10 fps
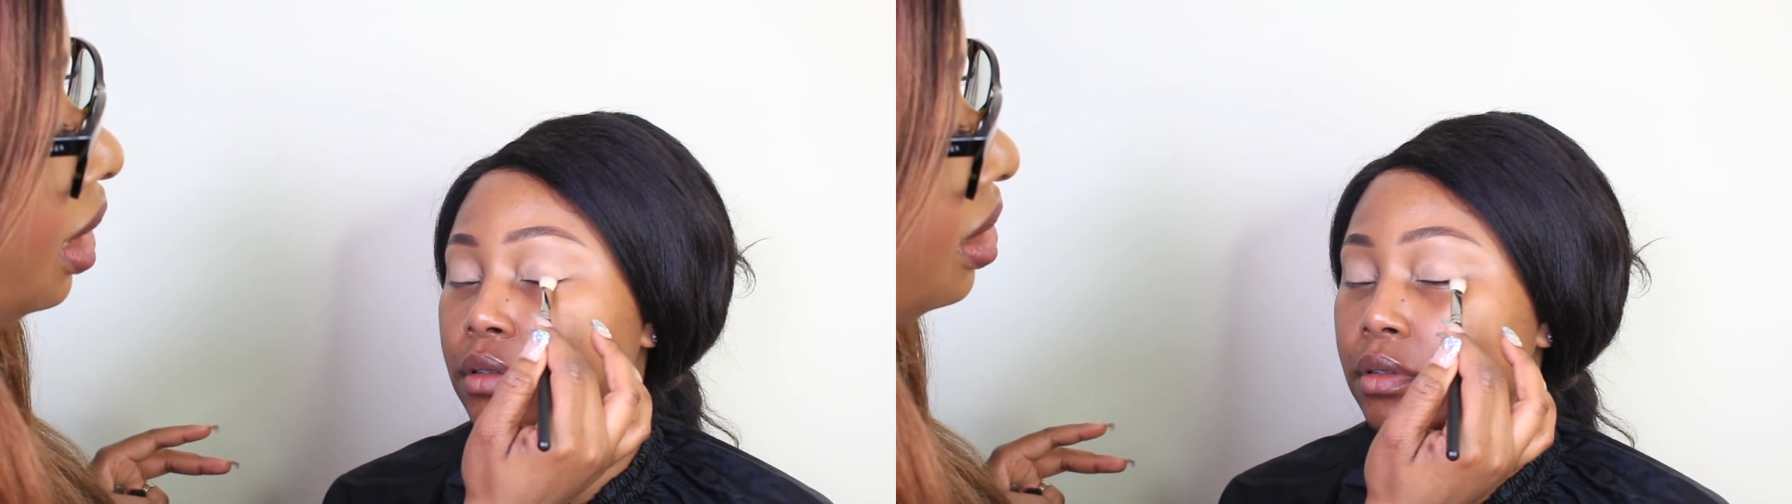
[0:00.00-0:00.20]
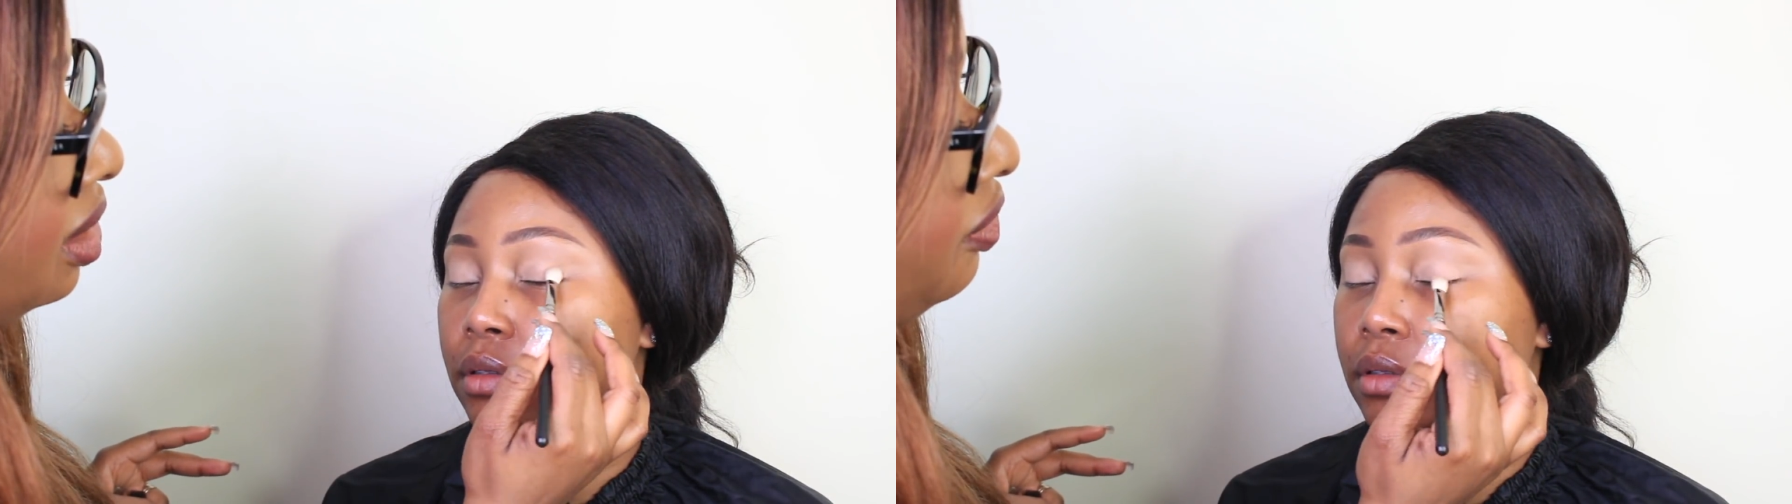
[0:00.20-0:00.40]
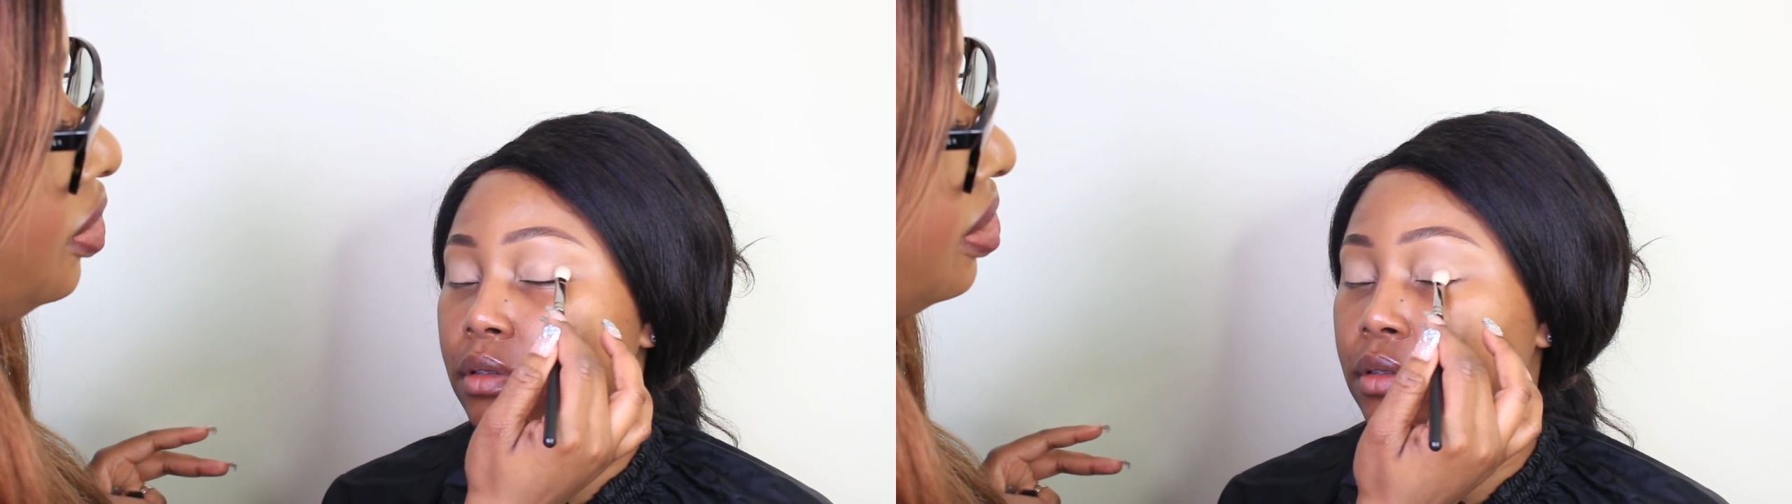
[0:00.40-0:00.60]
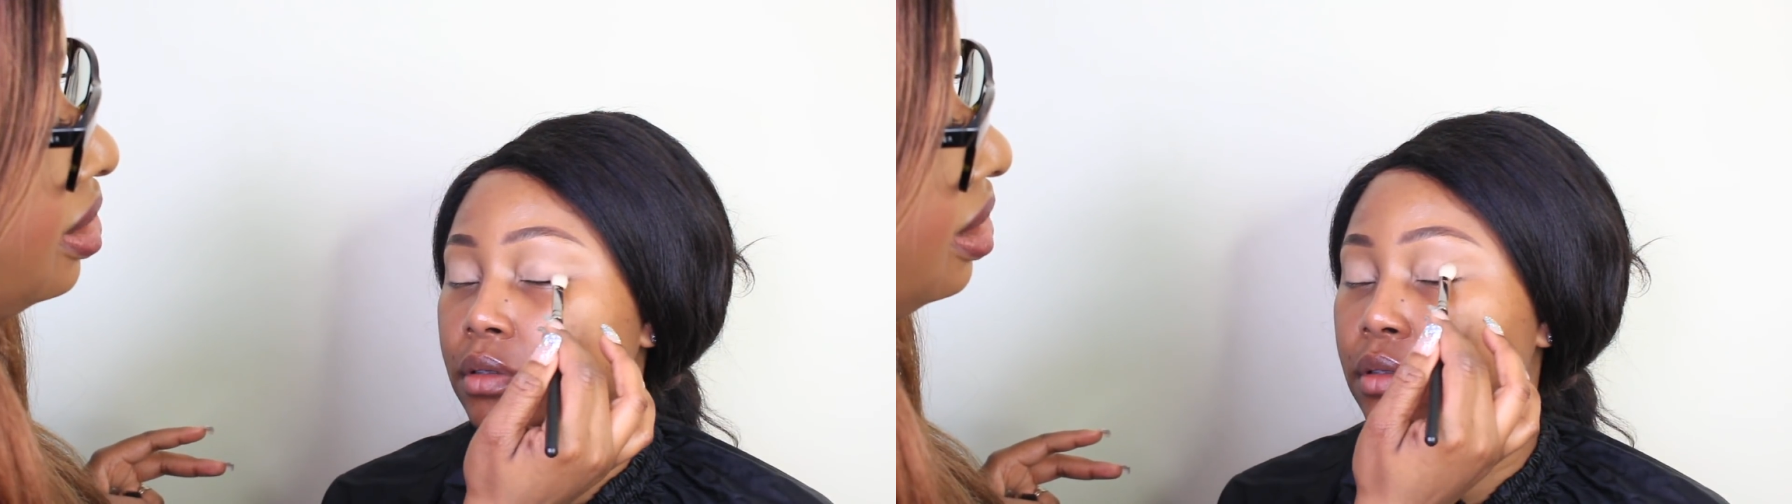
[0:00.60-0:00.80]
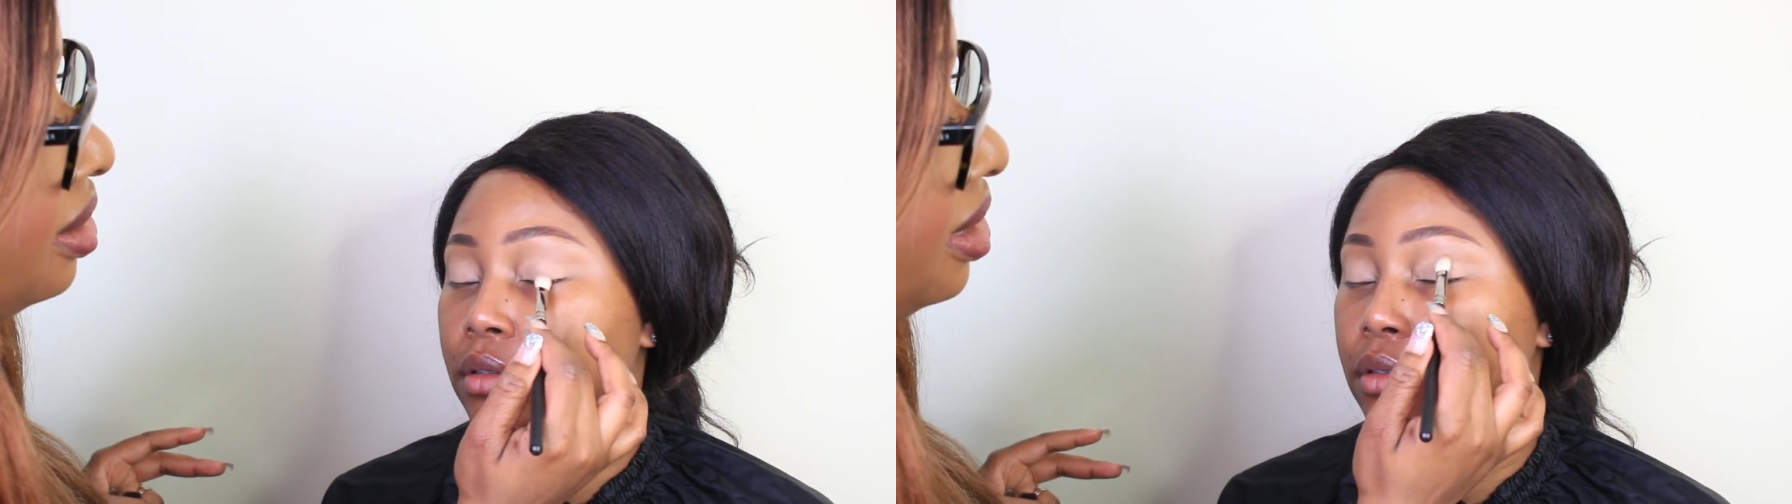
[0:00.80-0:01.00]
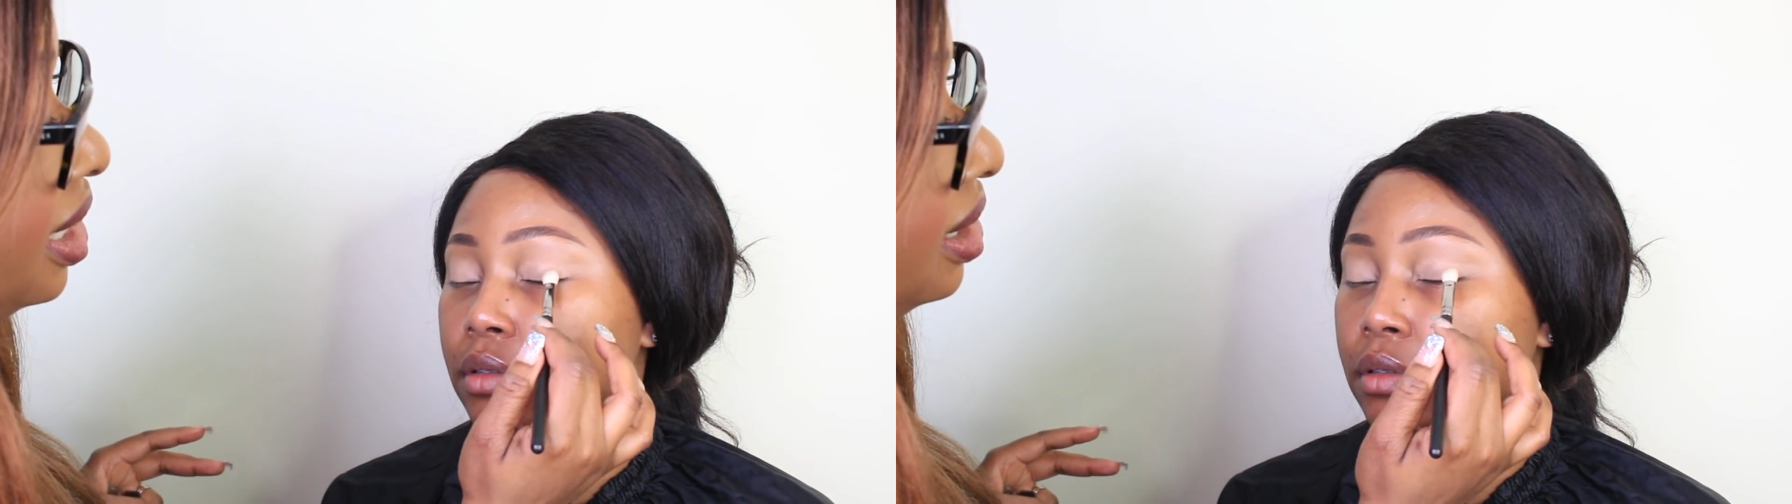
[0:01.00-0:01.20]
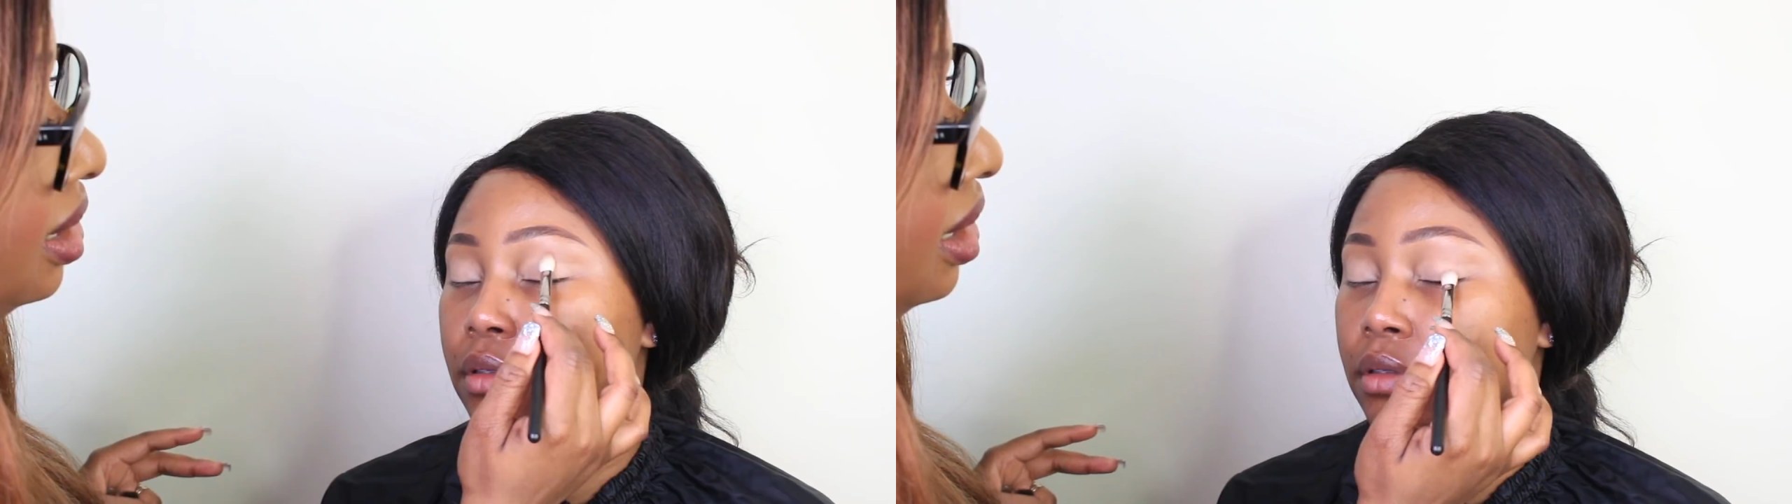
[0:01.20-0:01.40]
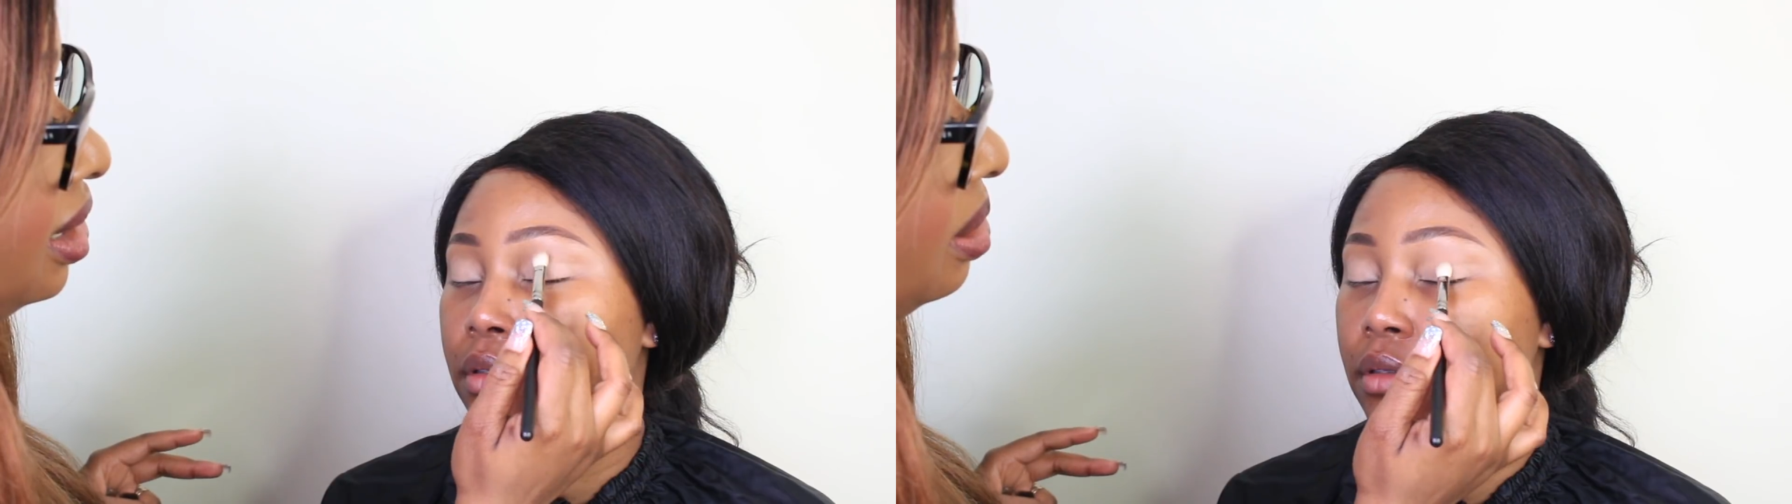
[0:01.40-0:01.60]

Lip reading: Because if you use the synthetic,